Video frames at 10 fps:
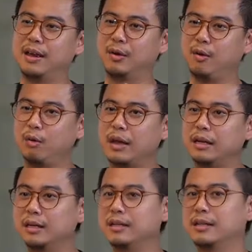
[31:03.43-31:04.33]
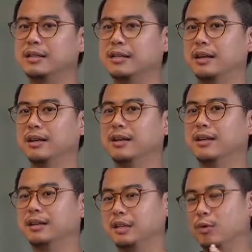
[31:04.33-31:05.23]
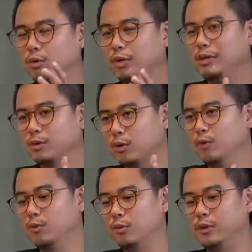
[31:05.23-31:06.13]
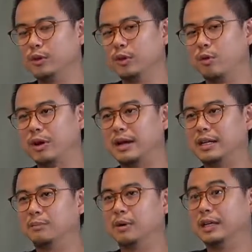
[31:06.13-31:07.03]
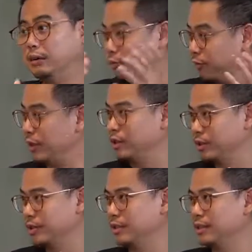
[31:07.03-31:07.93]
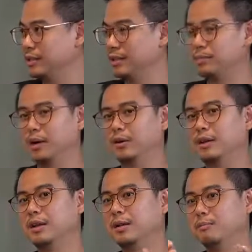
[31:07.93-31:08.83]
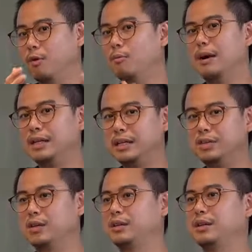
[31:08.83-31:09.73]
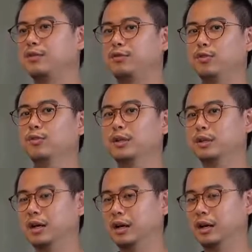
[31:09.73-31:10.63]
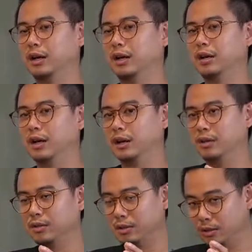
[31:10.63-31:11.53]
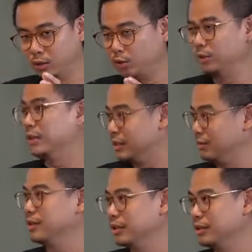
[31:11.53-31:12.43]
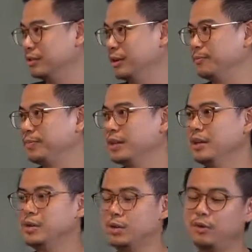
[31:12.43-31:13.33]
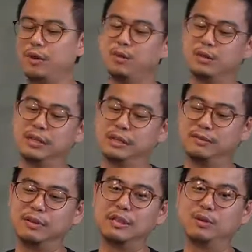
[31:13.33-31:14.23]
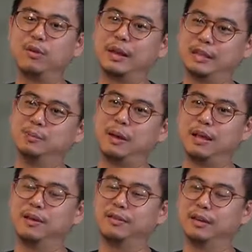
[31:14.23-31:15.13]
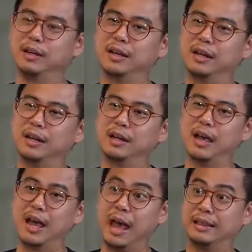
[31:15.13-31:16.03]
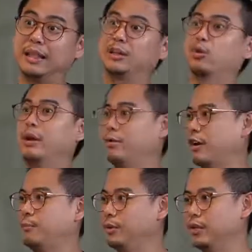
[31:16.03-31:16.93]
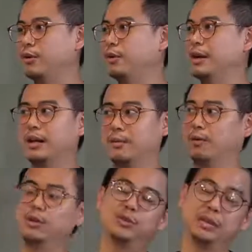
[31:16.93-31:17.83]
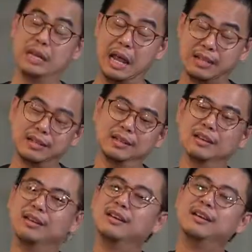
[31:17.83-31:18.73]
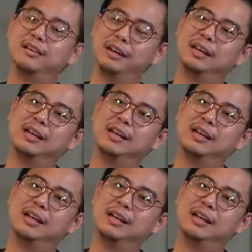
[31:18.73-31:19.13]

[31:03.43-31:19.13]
the whole idea here is that there's only so, you know, the whole idea about inflation is about more money chasing fewer goods and services, right? So if our goods and services don't expand, right, at that 25% rate, and I'm quite sure they hasn't, right,